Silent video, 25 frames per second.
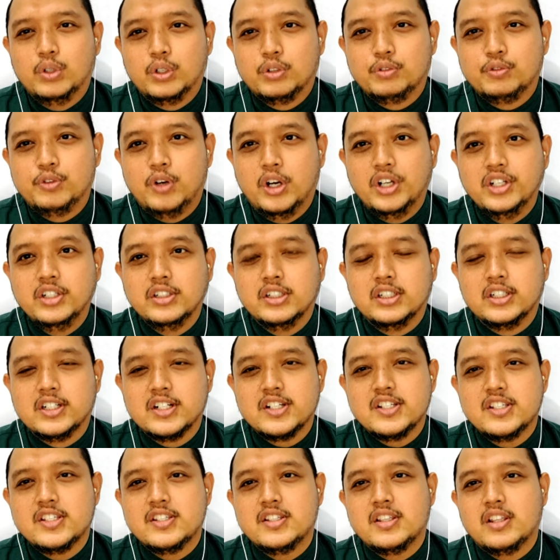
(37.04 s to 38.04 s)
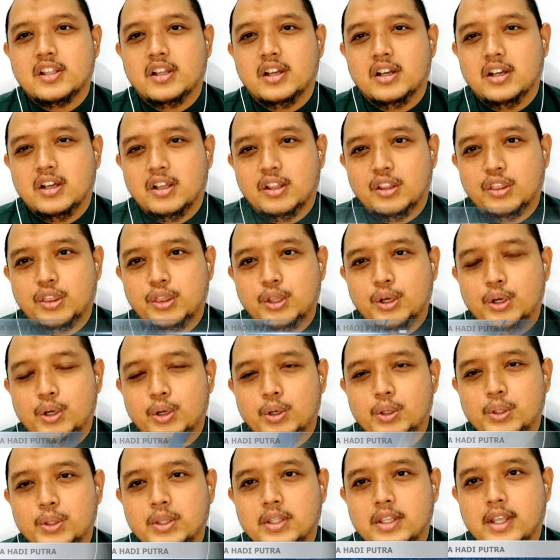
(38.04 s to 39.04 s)
our founders
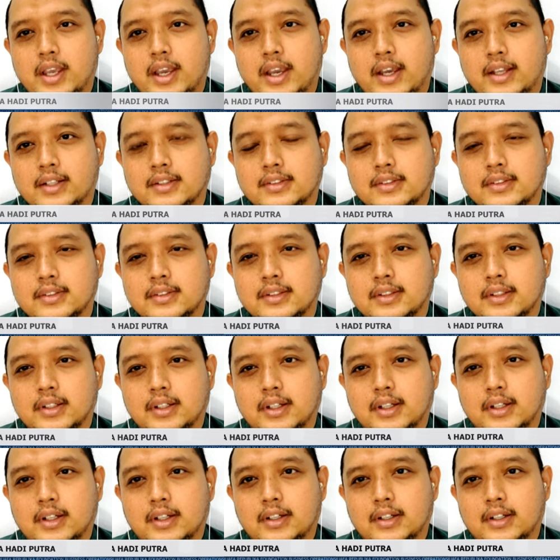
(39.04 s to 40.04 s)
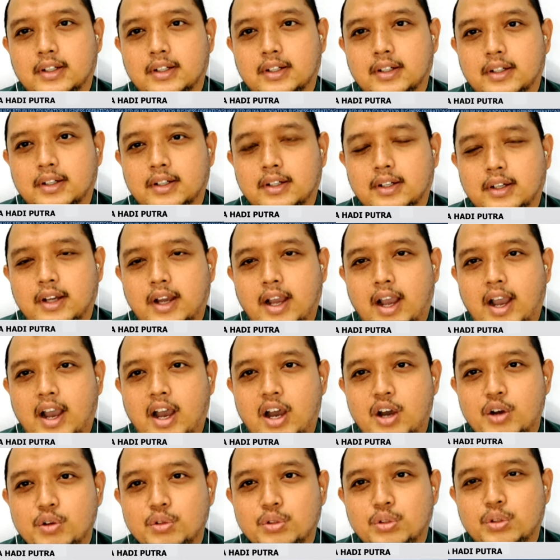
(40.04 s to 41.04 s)
thought that
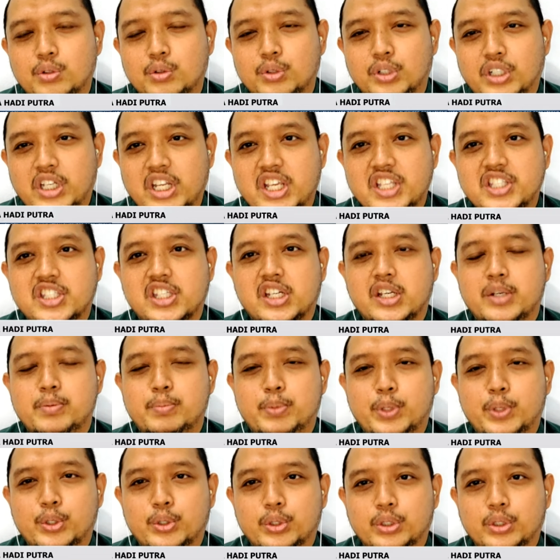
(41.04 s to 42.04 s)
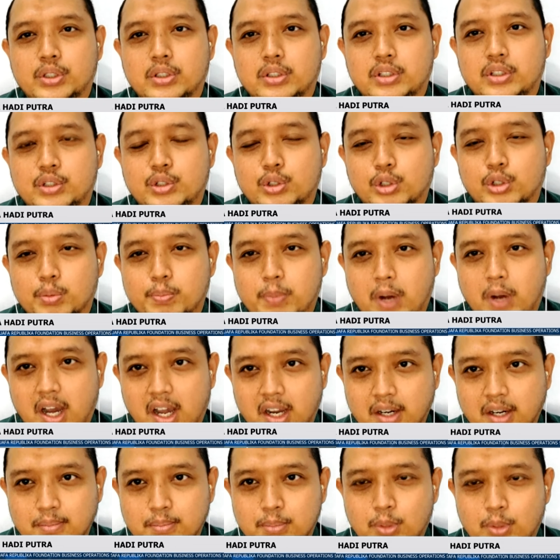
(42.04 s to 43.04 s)
how to distribute
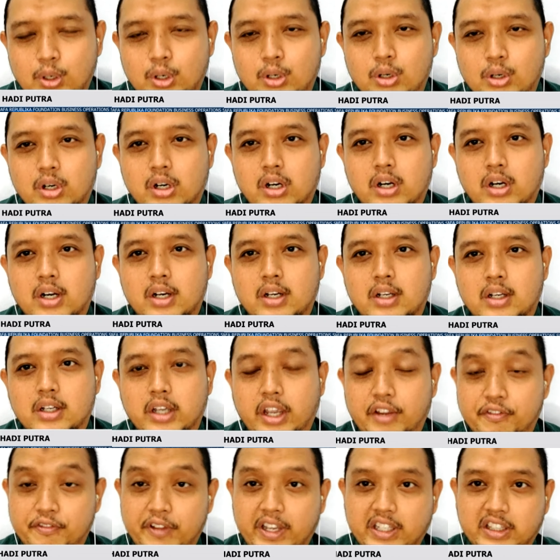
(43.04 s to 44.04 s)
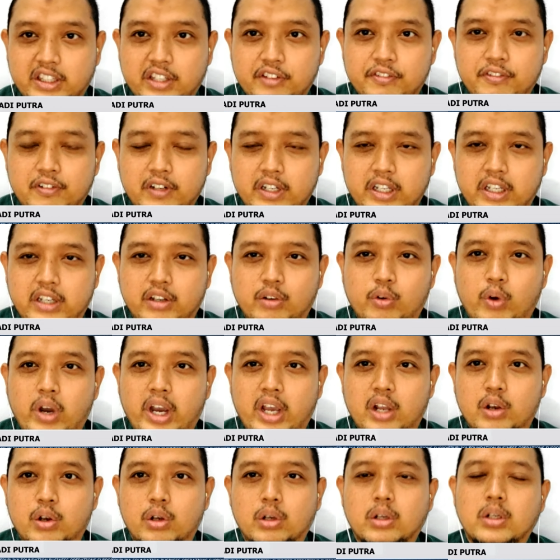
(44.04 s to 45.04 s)
kurban more effectively.
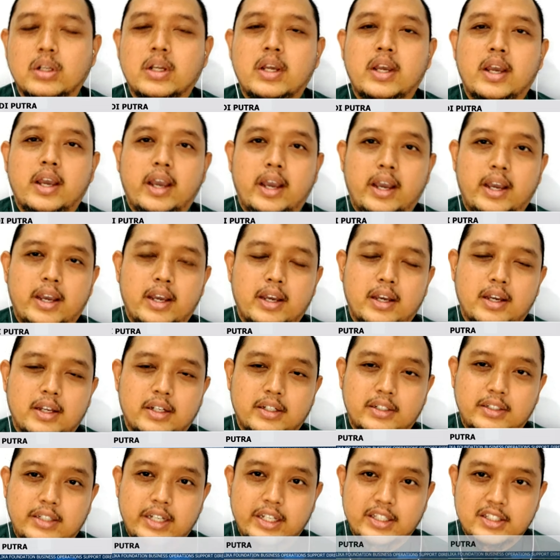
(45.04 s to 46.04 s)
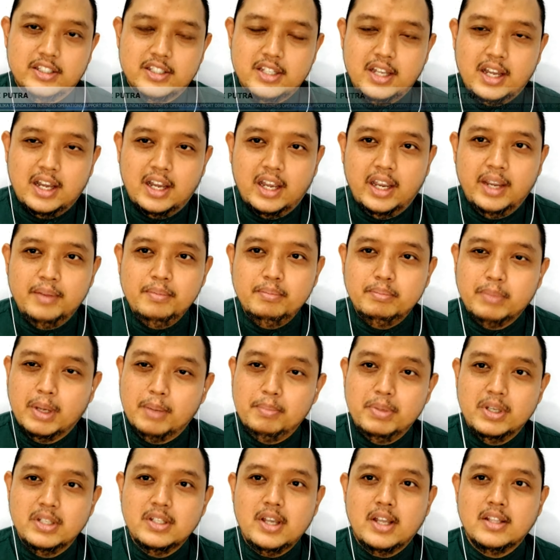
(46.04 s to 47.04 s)
While that
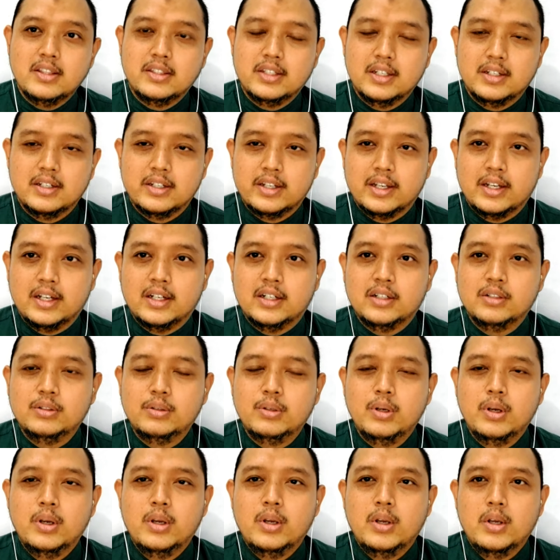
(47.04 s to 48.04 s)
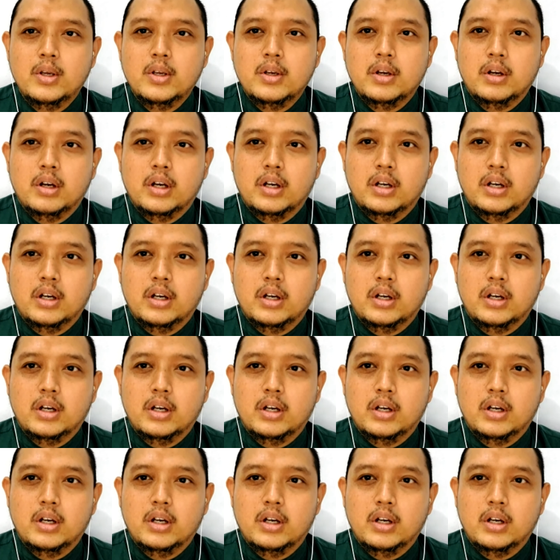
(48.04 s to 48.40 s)
time, maybe until now,